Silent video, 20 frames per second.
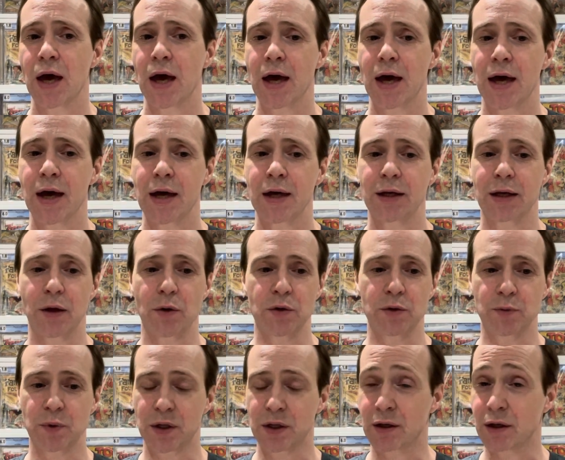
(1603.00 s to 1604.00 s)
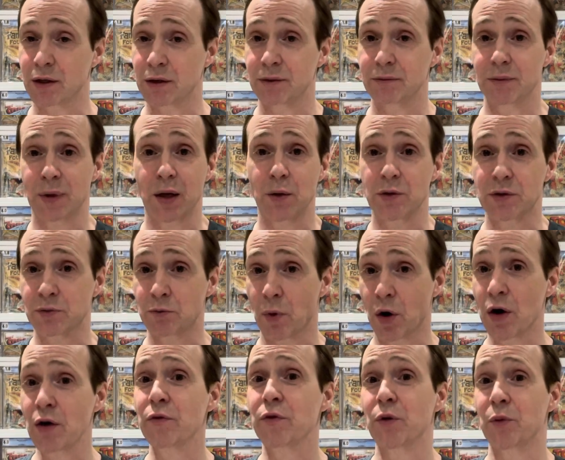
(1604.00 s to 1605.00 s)
And it was because it was
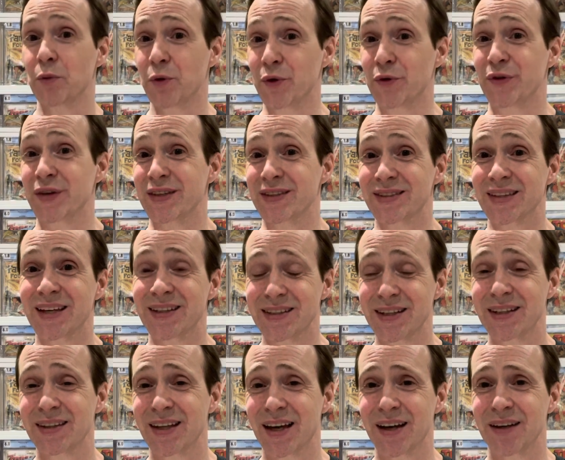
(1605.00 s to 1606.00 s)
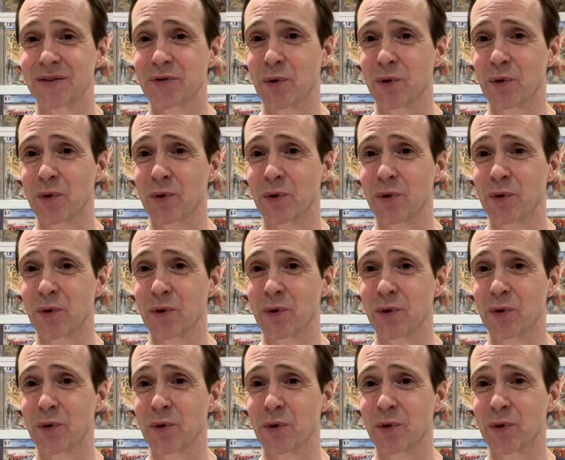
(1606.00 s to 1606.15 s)
Marvel movies that did that.